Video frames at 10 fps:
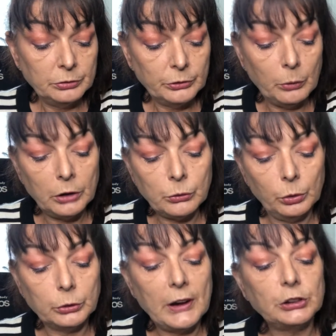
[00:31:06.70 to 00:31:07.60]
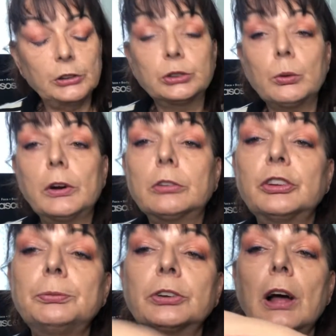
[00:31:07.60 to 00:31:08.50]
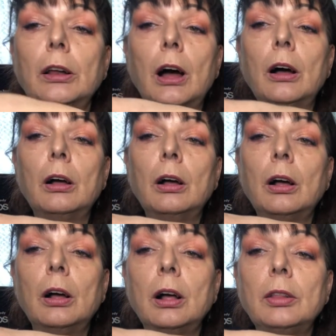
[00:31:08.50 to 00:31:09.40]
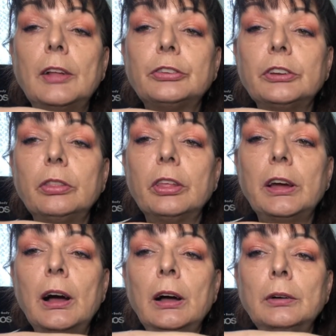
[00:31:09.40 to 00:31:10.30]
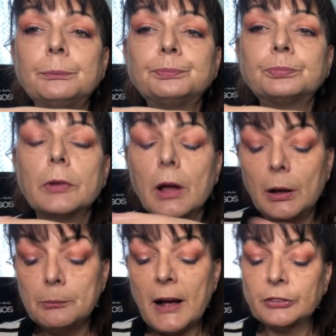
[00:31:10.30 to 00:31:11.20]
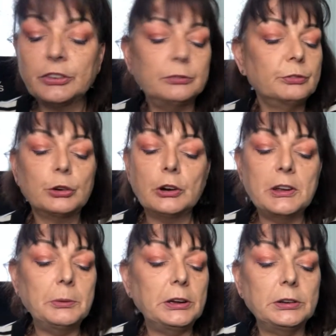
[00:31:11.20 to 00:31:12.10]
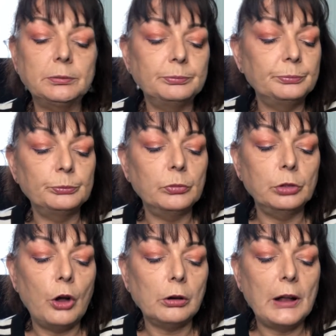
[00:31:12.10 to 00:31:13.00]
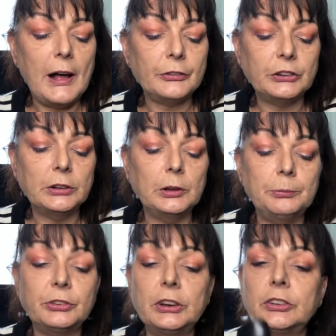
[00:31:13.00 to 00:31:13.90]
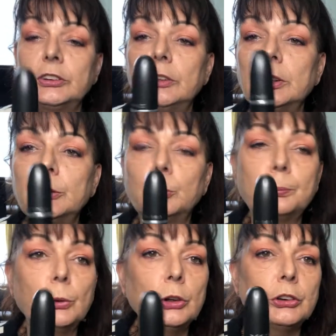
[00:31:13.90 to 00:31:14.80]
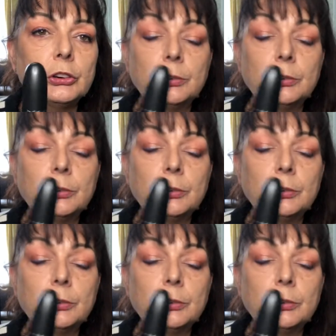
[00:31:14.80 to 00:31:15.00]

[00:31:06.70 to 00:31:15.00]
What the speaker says: well, I call it, actually, it's quite a Christmas colour. That's it there. MAC's creamy, long-lasting lipsticks in the little bullet.